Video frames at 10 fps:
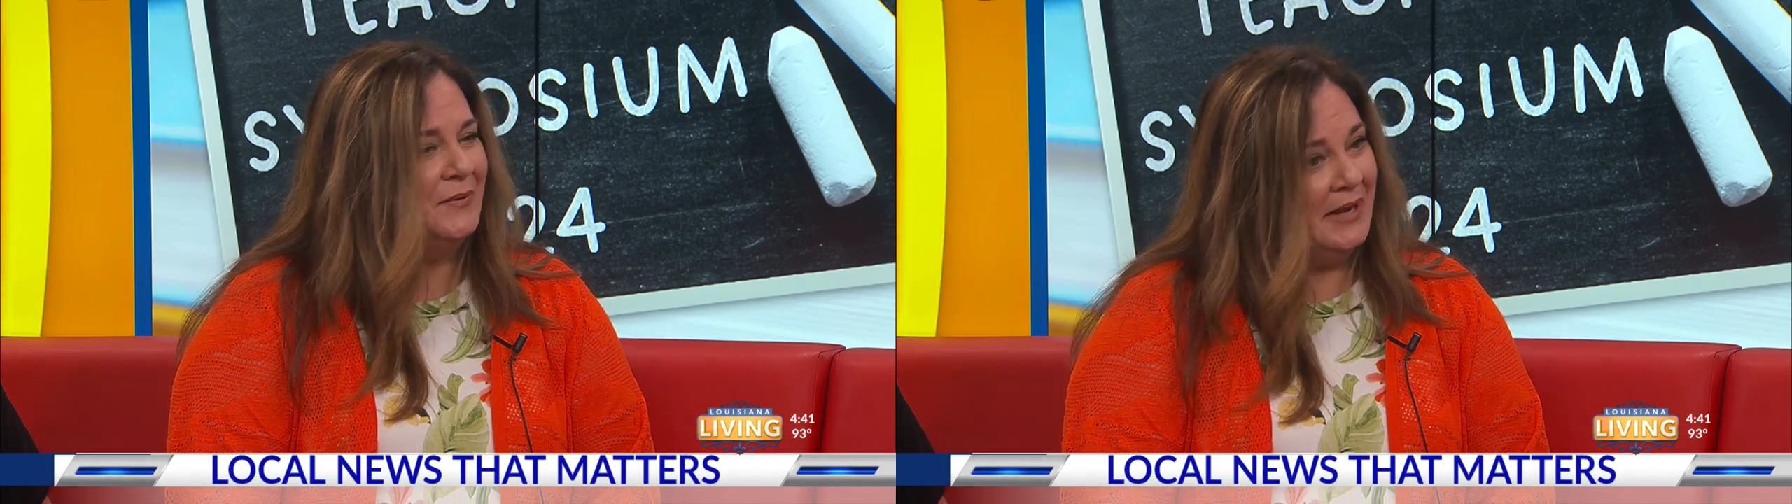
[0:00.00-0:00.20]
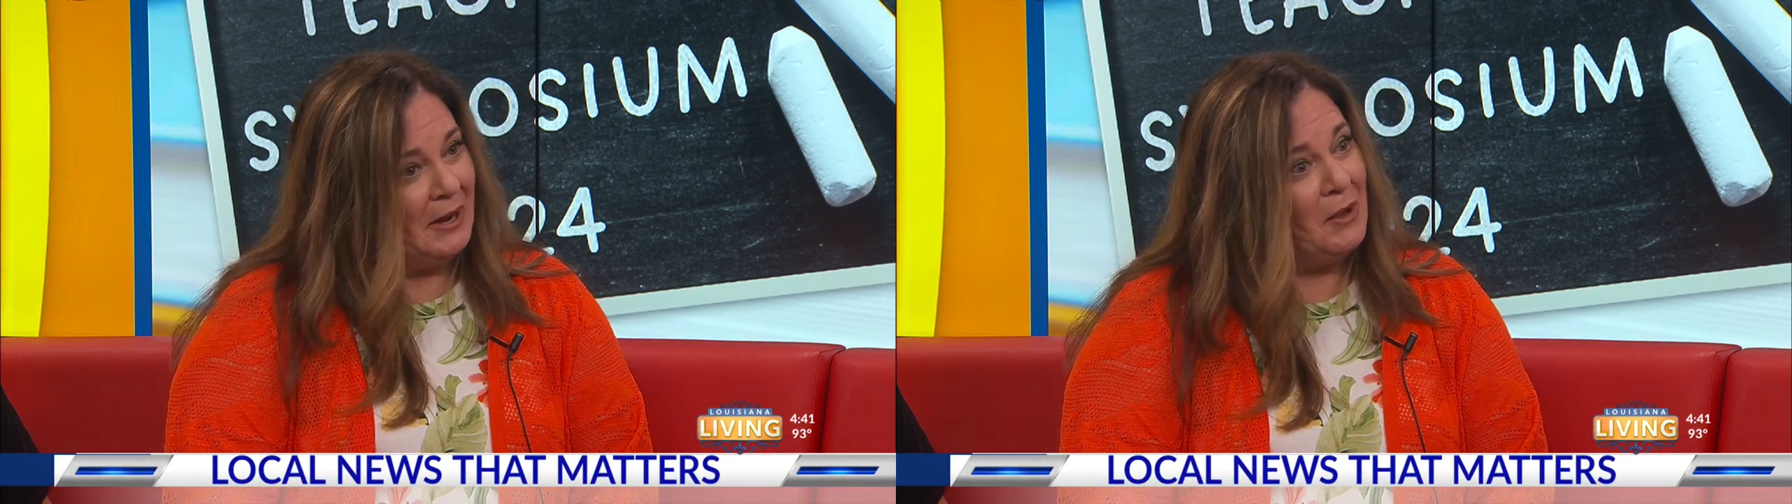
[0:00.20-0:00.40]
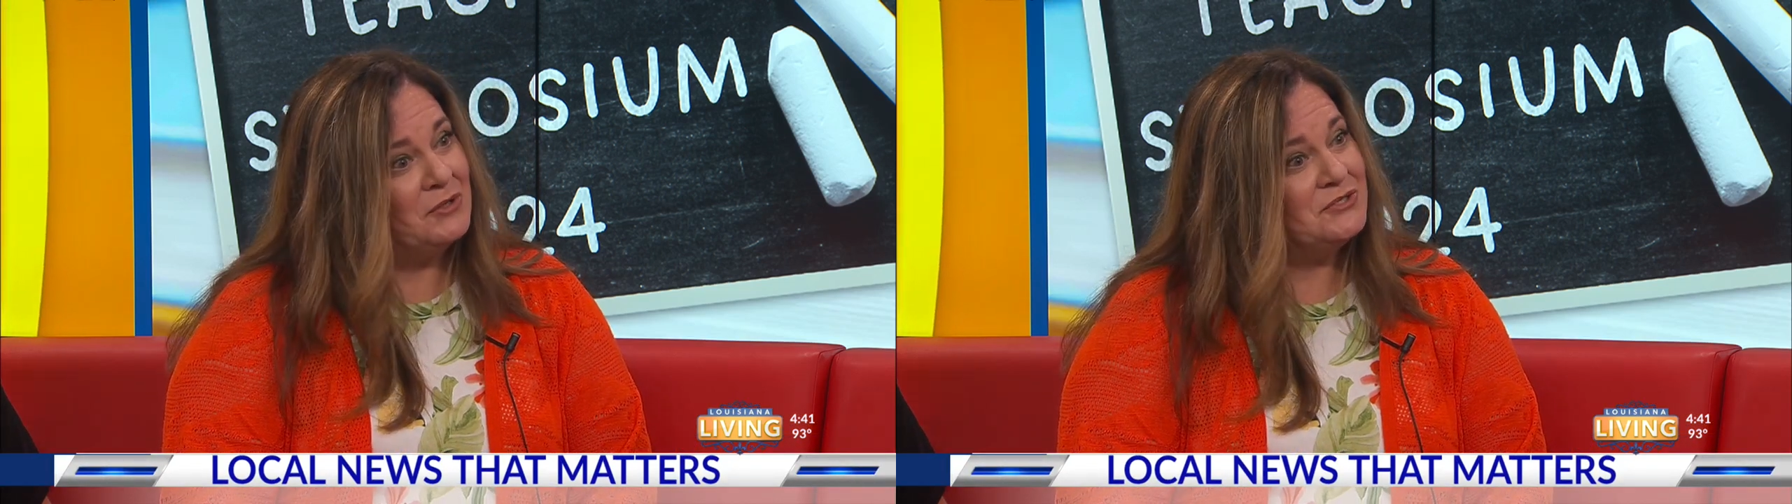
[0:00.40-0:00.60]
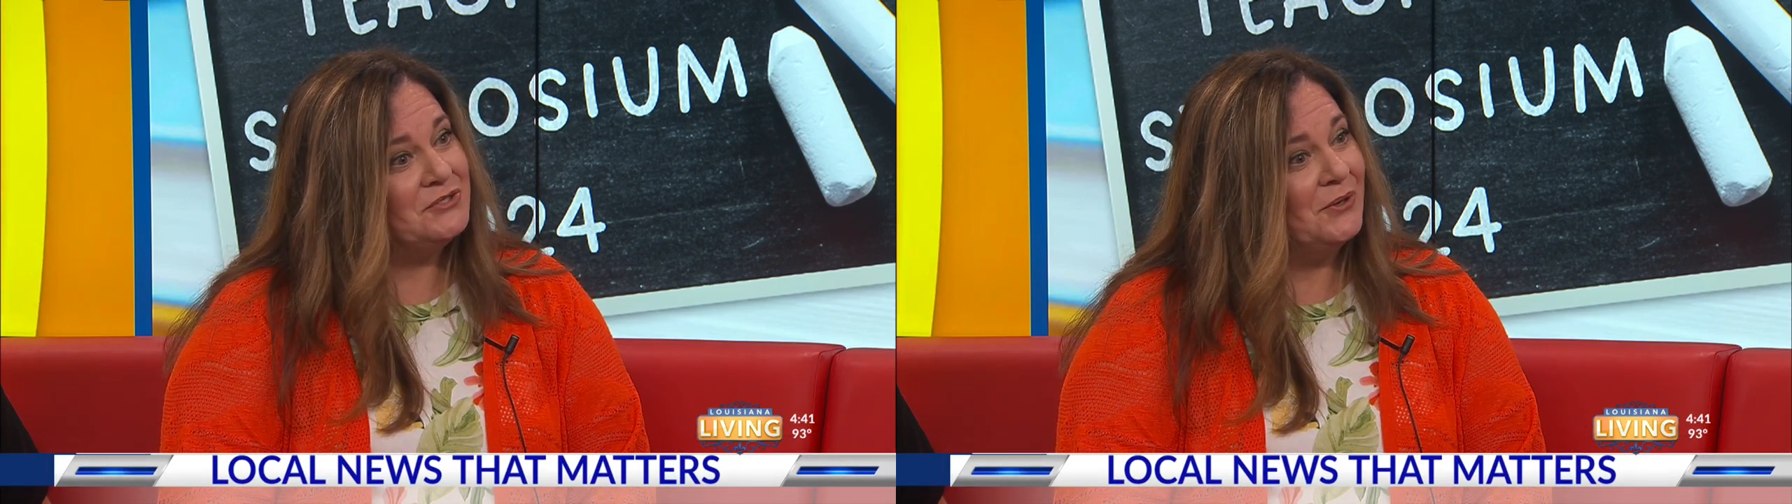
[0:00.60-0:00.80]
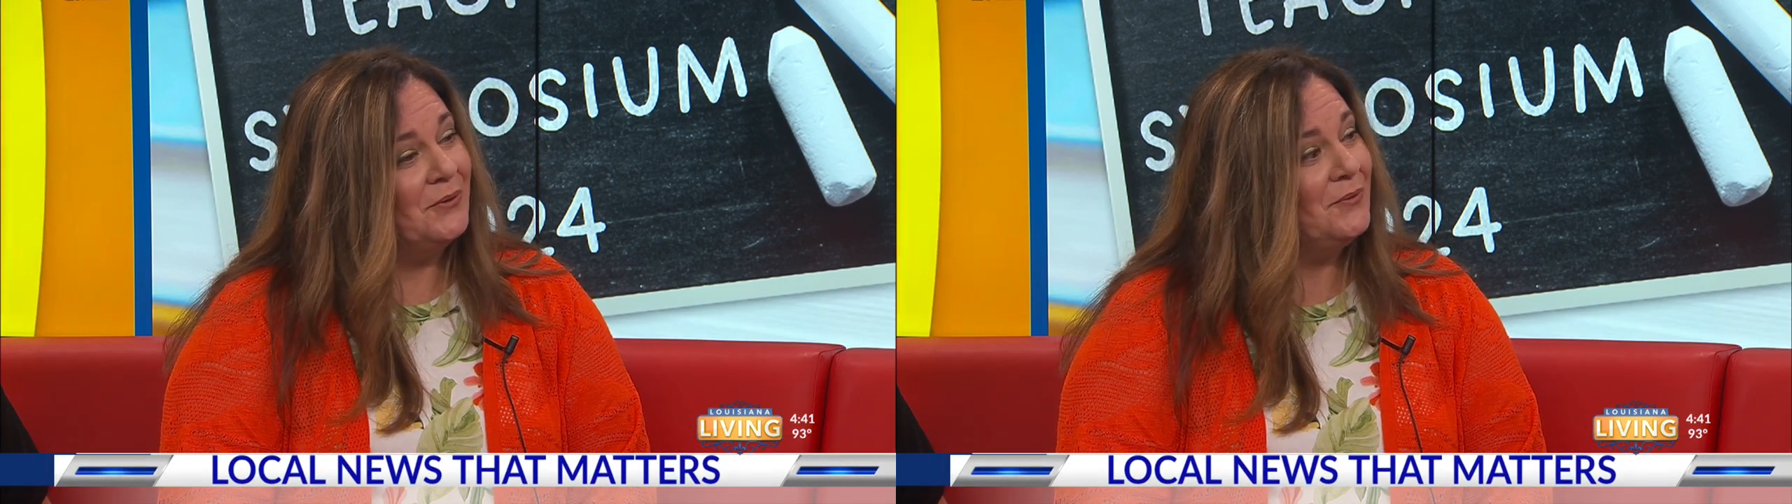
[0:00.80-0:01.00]
Well, I
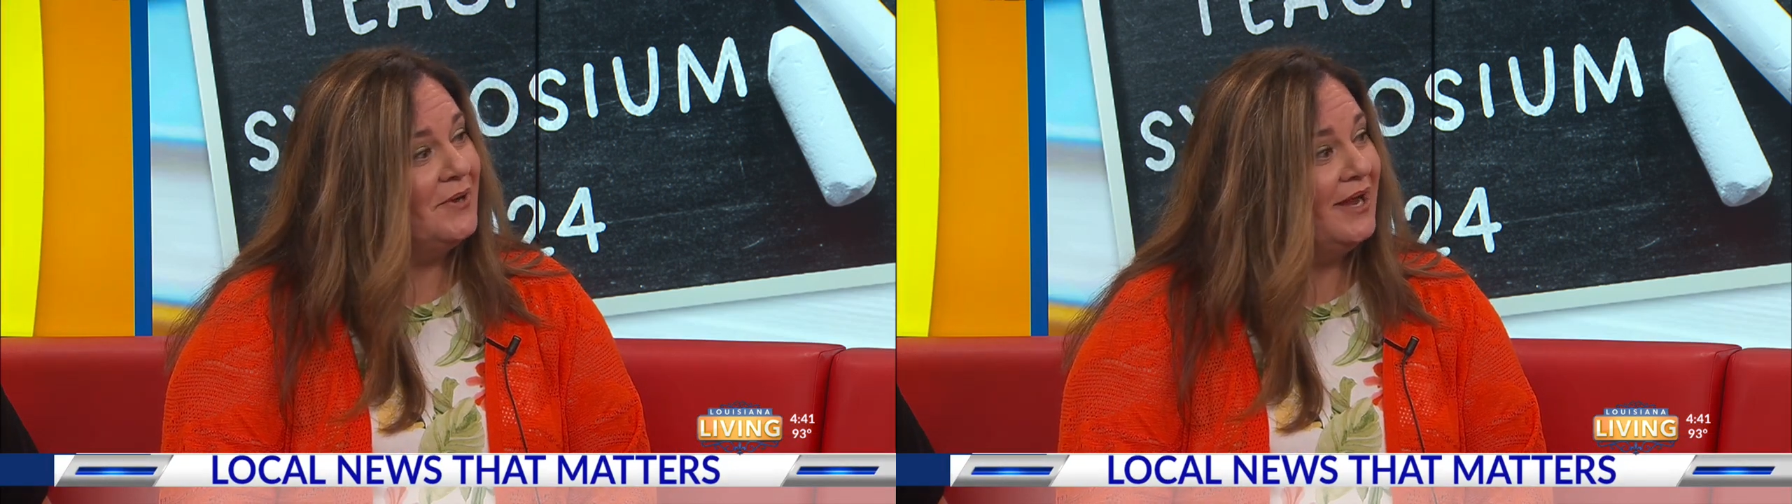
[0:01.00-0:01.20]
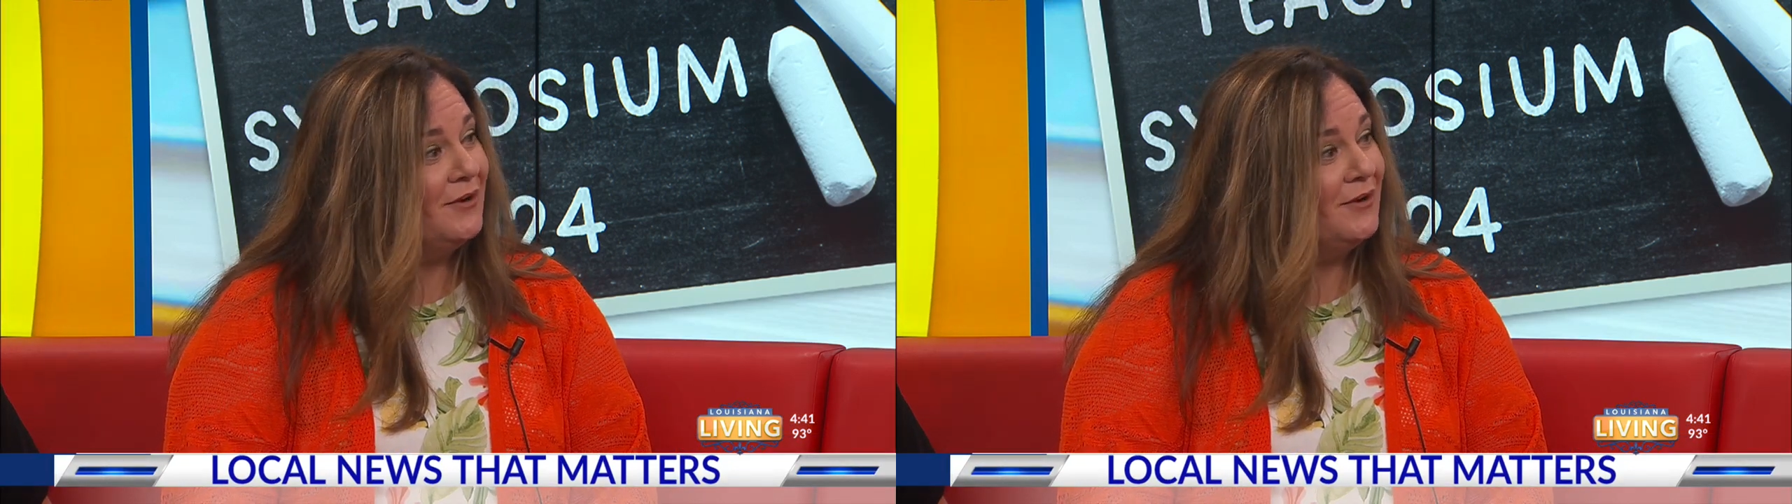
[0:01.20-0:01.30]
also